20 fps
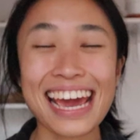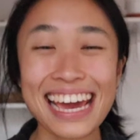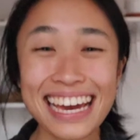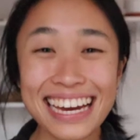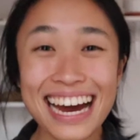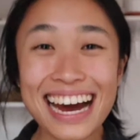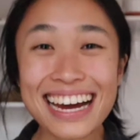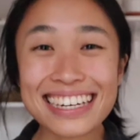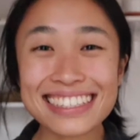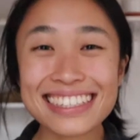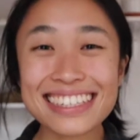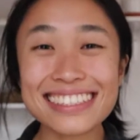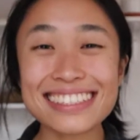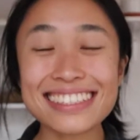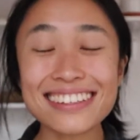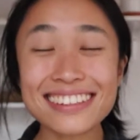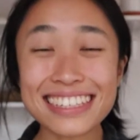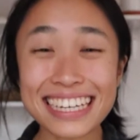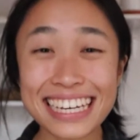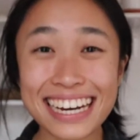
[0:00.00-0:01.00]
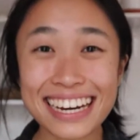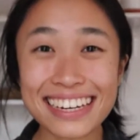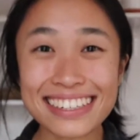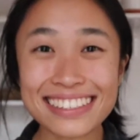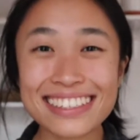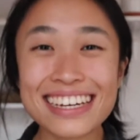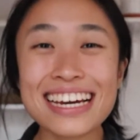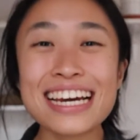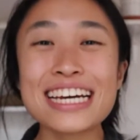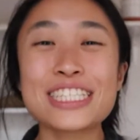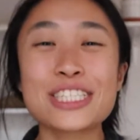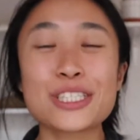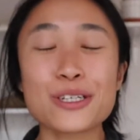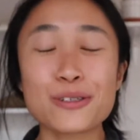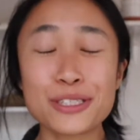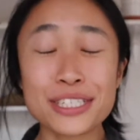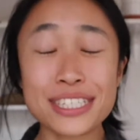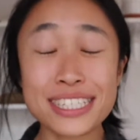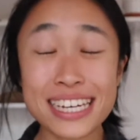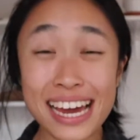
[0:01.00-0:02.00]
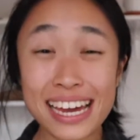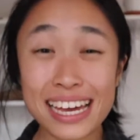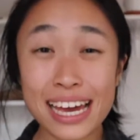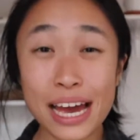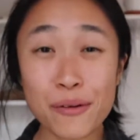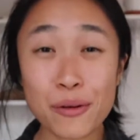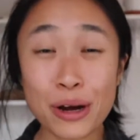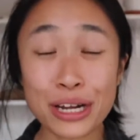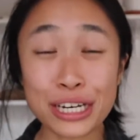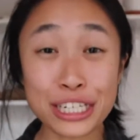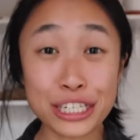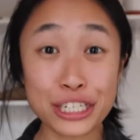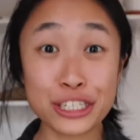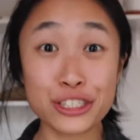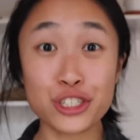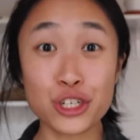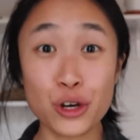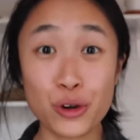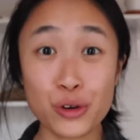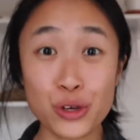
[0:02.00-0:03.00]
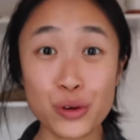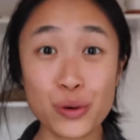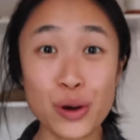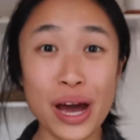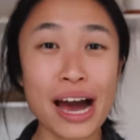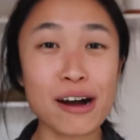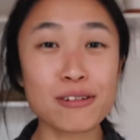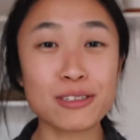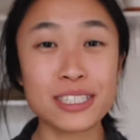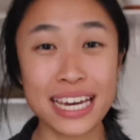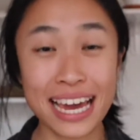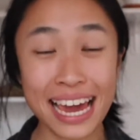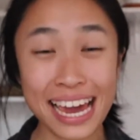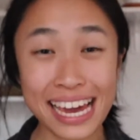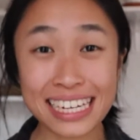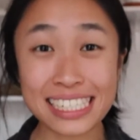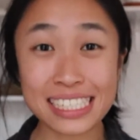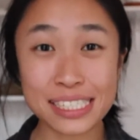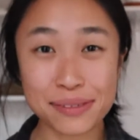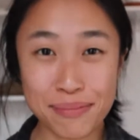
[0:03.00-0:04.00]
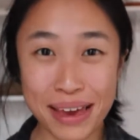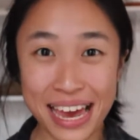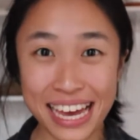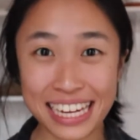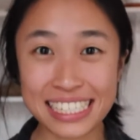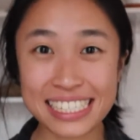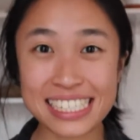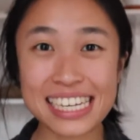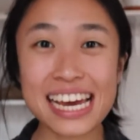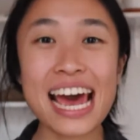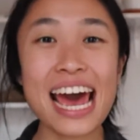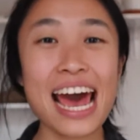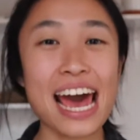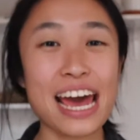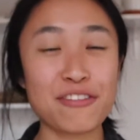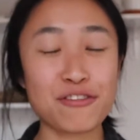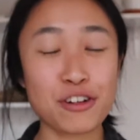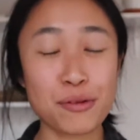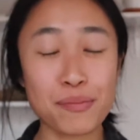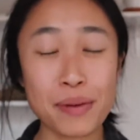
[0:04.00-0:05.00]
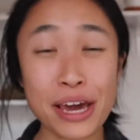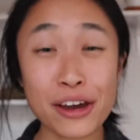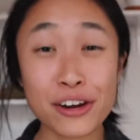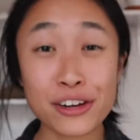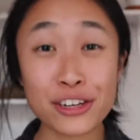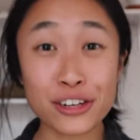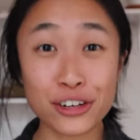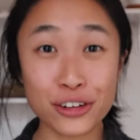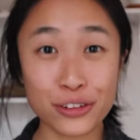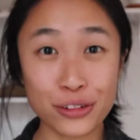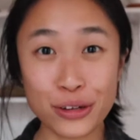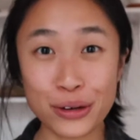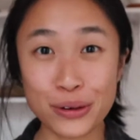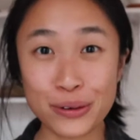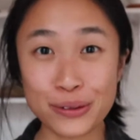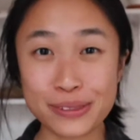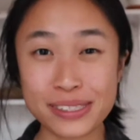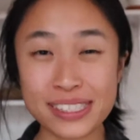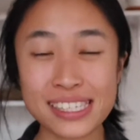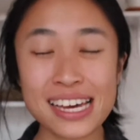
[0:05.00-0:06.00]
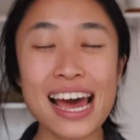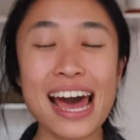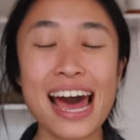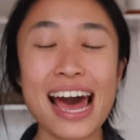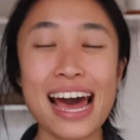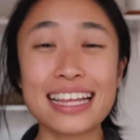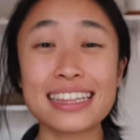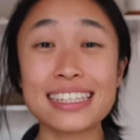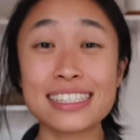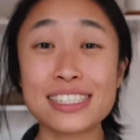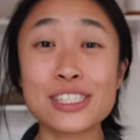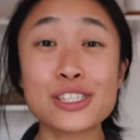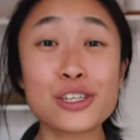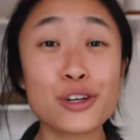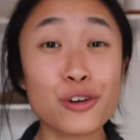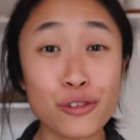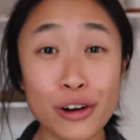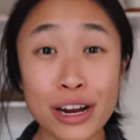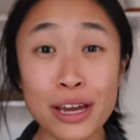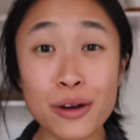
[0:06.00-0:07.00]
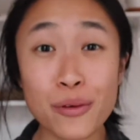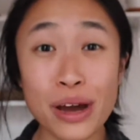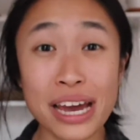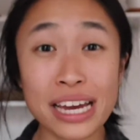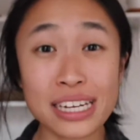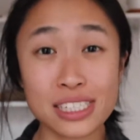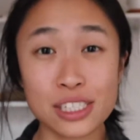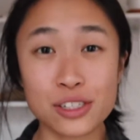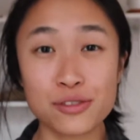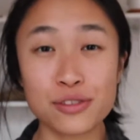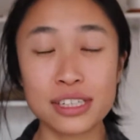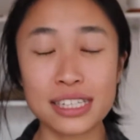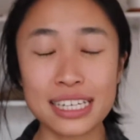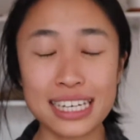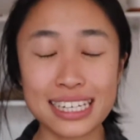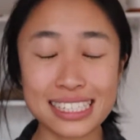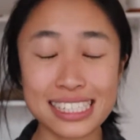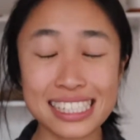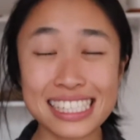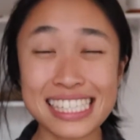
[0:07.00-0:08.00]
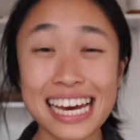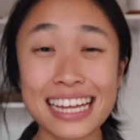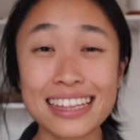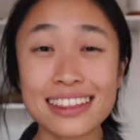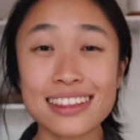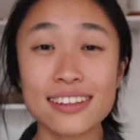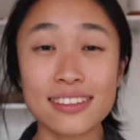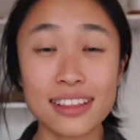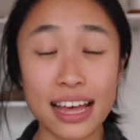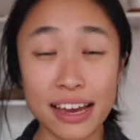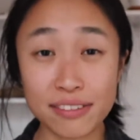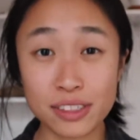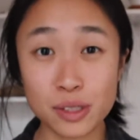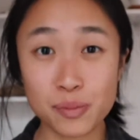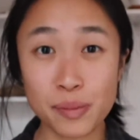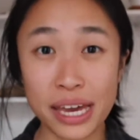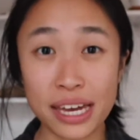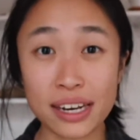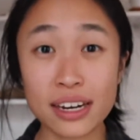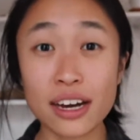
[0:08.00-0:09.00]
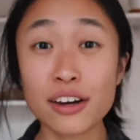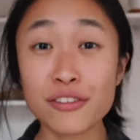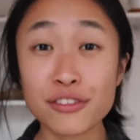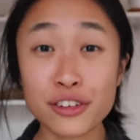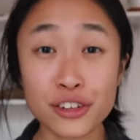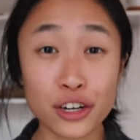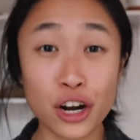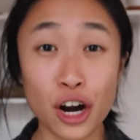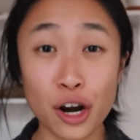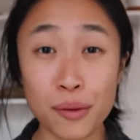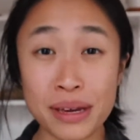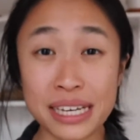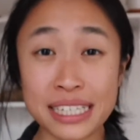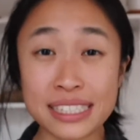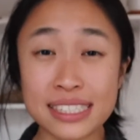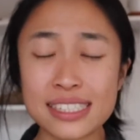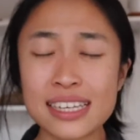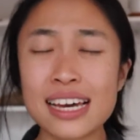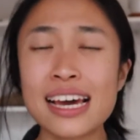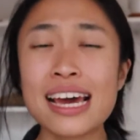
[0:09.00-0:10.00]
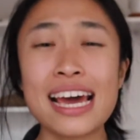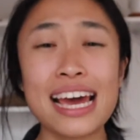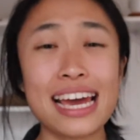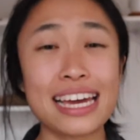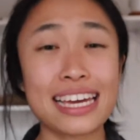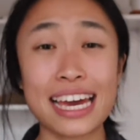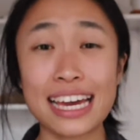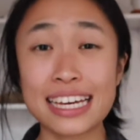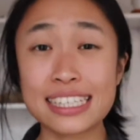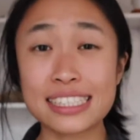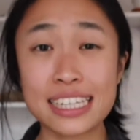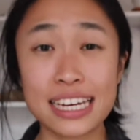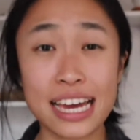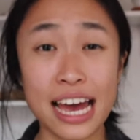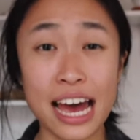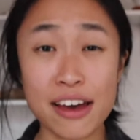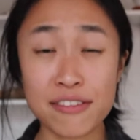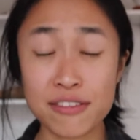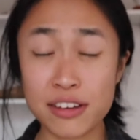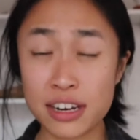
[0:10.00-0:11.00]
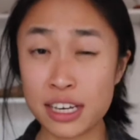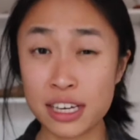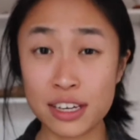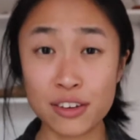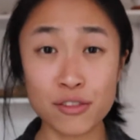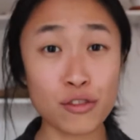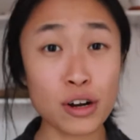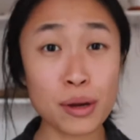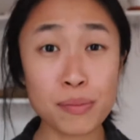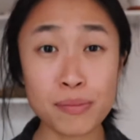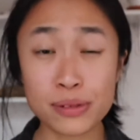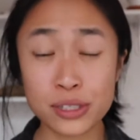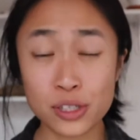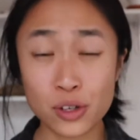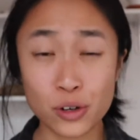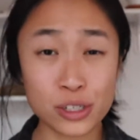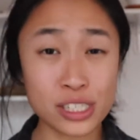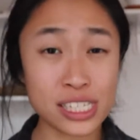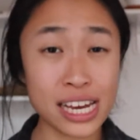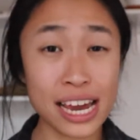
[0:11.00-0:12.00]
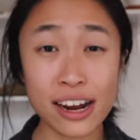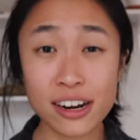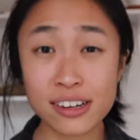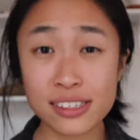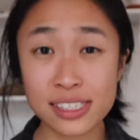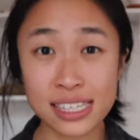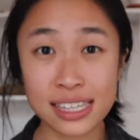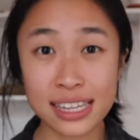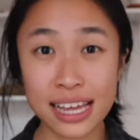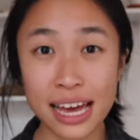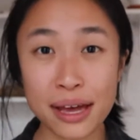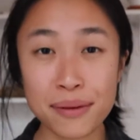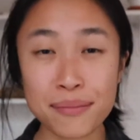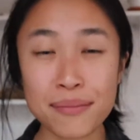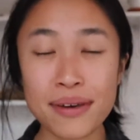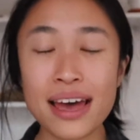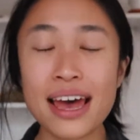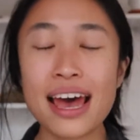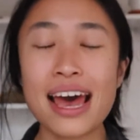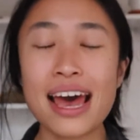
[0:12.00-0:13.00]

Hey guys, it's Helena. So today I wanted to show you how to hand mend and repair your clothes, and this is a great way to really extend the lifespan of your garments in case they have any rips or tears in them.